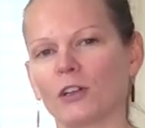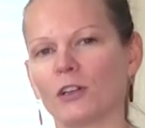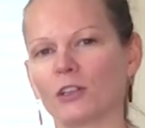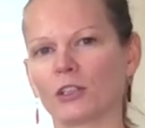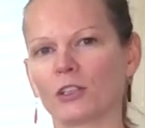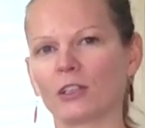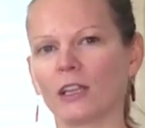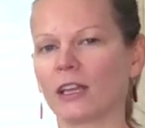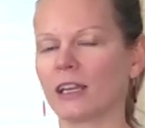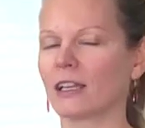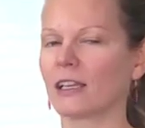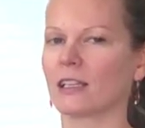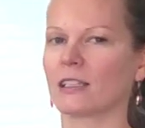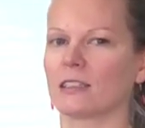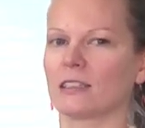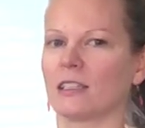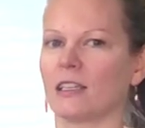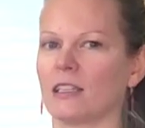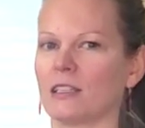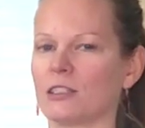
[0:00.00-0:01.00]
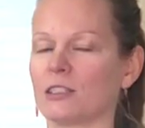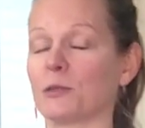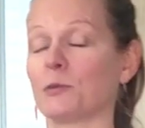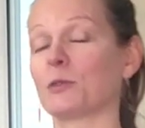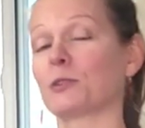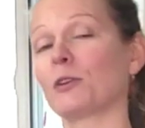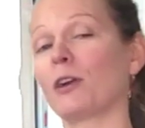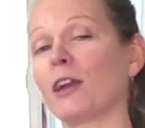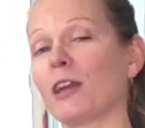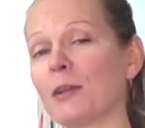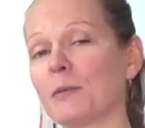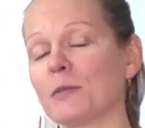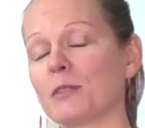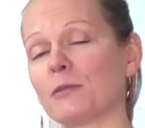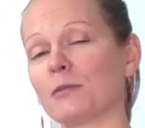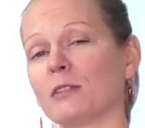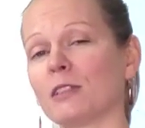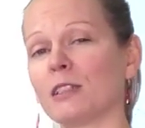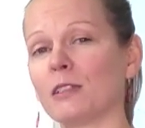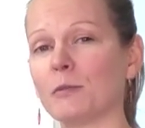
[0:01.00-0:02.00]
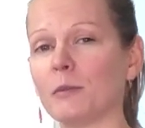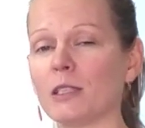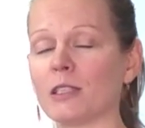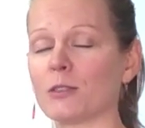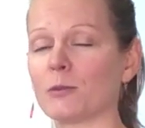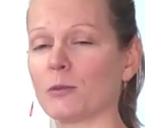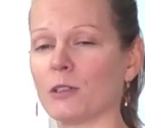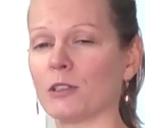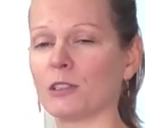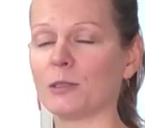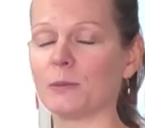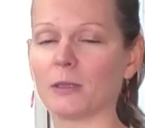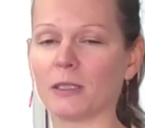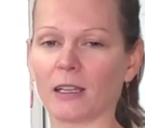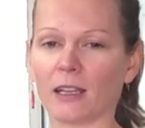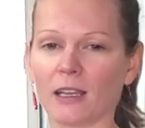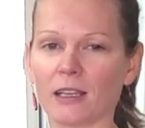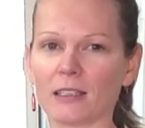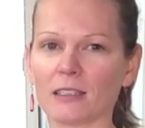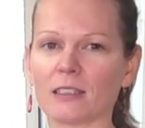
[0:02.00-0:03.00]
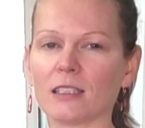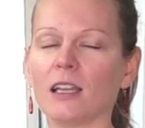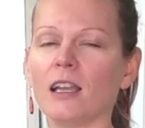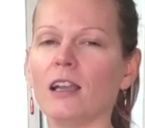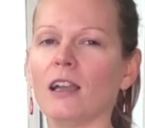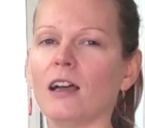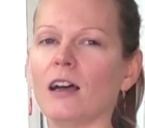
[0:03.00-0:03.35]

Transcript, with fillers: all your likes and subscribes. It really means the world to me, guys.